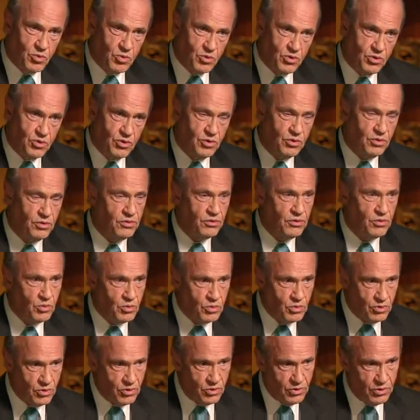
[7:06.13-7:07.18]
The
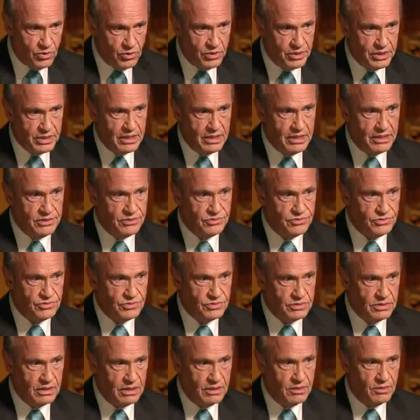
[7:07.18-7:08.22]
world is
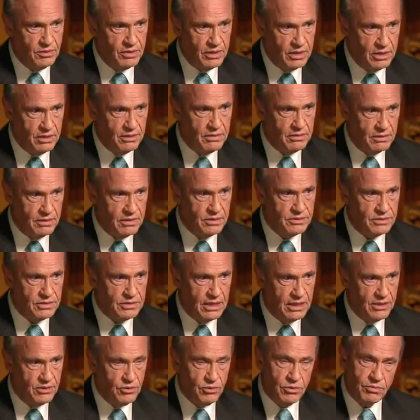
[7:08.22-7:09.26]
well,
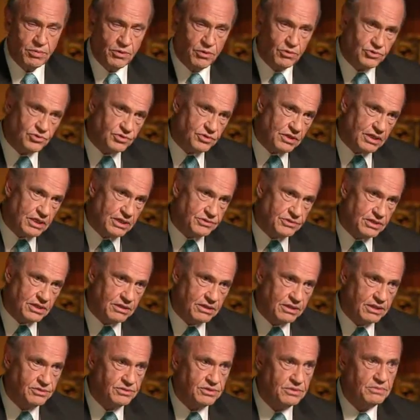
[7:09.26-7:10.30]
it's how you approach things,
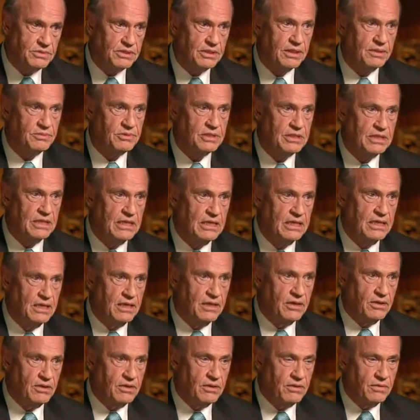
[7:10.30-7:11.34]
I think, sometimes.
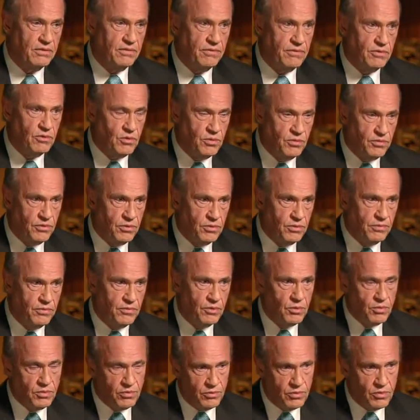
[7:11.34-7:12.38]

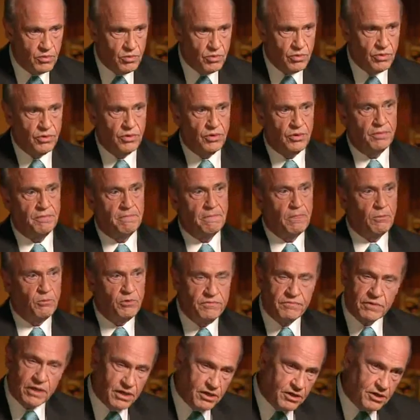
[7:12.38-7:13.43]
The world,
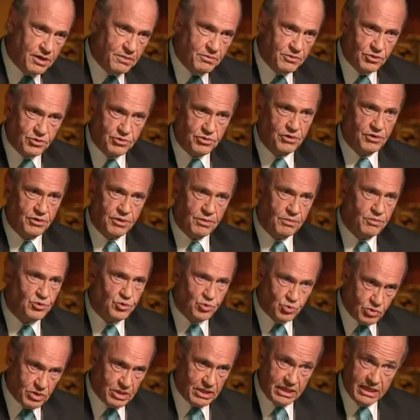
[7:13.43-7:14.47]
we've not come to
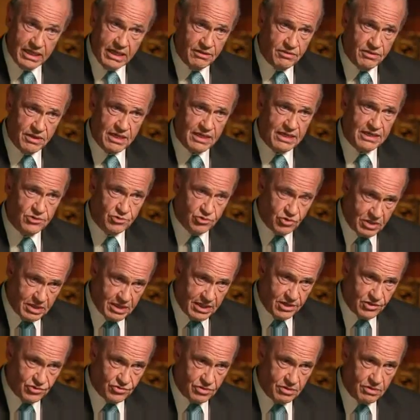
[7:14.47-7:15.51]
terms, really, I think, as
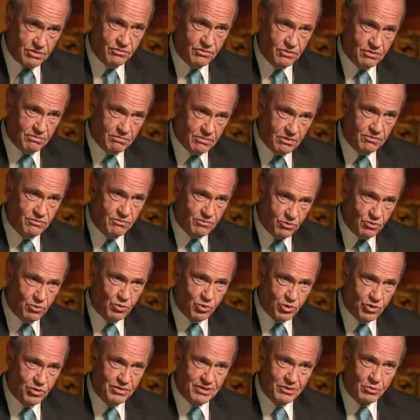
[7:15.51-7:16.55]
a nation of
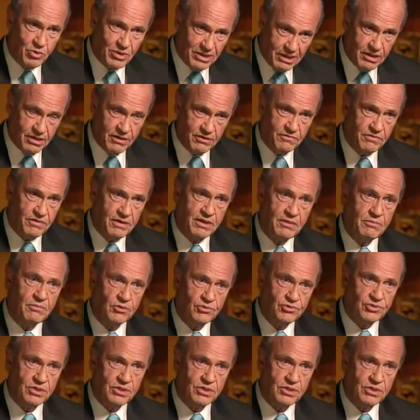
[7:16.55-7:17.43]
the world that we live in.